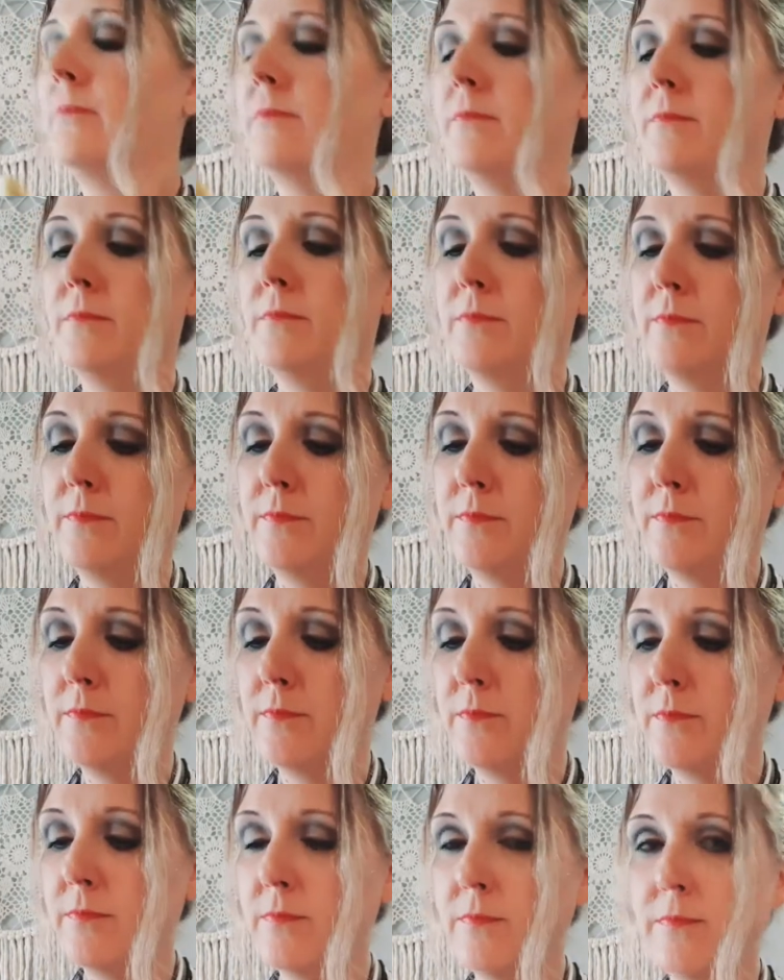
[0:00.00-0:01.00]

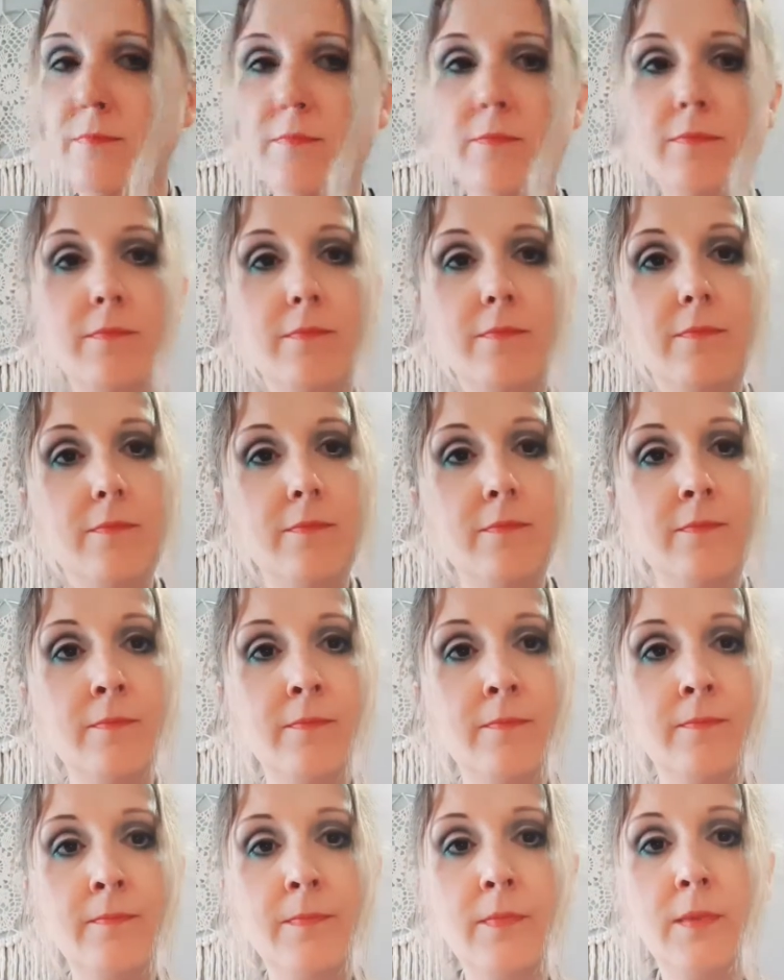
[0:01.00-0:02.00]

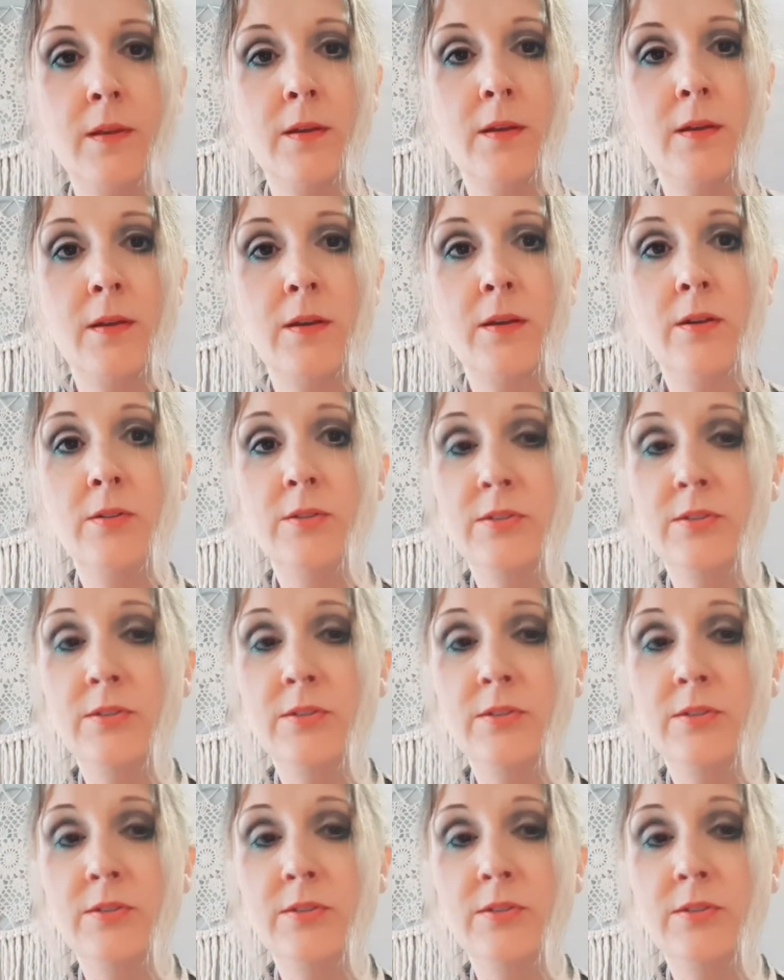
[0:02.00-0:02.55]
Nothing is said.